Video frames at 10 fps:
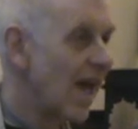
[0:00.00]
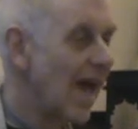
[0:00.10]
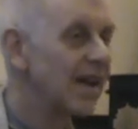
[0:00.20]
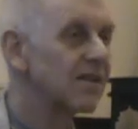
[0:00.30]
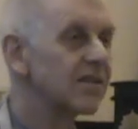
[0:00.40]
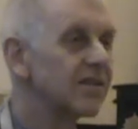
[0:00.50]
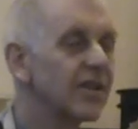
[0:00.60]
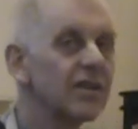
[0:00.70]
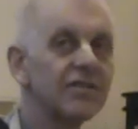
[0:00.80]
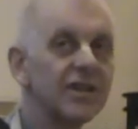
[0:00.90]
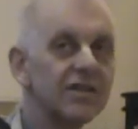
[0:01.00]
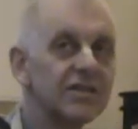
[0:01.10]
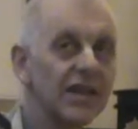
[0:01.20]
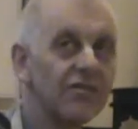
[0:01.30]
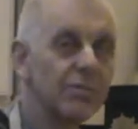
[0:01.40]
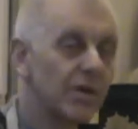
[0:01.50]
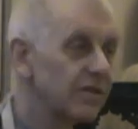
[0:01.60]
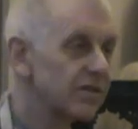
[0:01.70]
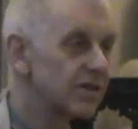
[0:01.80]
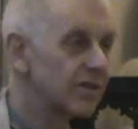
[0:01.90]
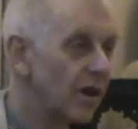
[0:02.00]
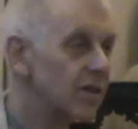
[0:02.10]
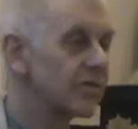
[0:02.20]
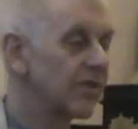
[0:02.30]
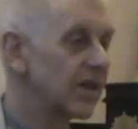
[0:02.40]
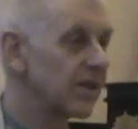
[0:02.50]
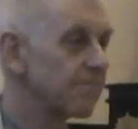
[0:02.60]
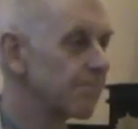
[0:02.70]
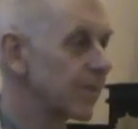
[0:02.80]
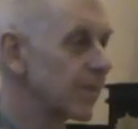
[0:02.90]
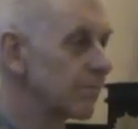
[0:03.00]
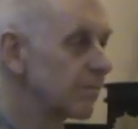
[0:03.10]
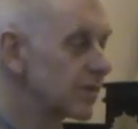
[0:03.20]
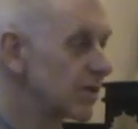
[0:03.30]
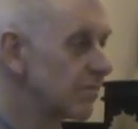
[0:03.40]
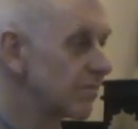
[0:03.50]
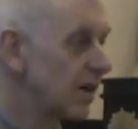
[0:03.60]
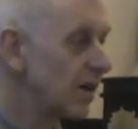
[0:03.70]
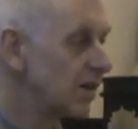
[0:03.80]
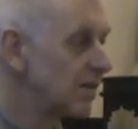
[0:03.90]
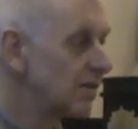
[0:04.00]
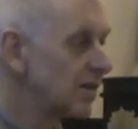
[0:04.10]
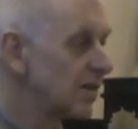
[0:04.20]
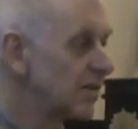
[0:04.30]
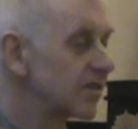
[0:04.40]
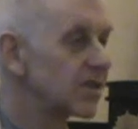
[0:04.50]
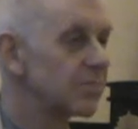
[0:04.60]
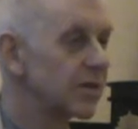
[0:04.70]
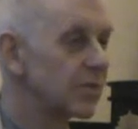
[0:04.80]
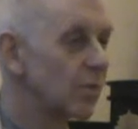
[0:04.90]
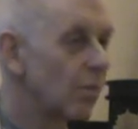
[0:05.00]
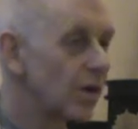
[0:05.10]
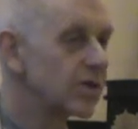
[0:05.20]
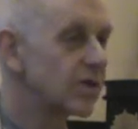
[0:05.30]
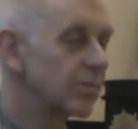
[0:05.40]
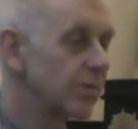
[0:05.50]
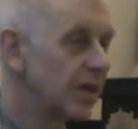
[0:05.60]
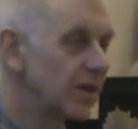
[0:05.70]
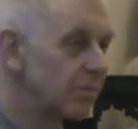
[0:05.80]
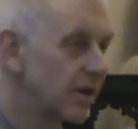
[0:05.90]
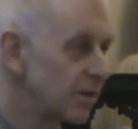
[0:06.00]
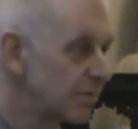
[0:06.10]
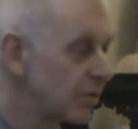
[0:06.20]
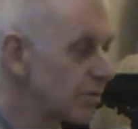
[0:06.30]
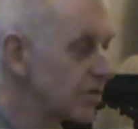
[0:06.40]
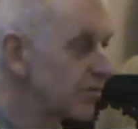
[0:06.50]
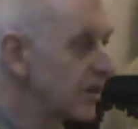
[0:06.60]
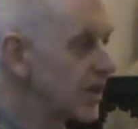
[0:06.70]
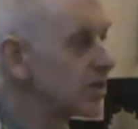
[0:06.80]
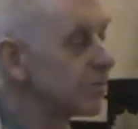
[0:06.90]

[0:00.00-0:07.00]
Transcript: And the thing is, everyone is cultivating, but some are just being washed away by the modes of nature,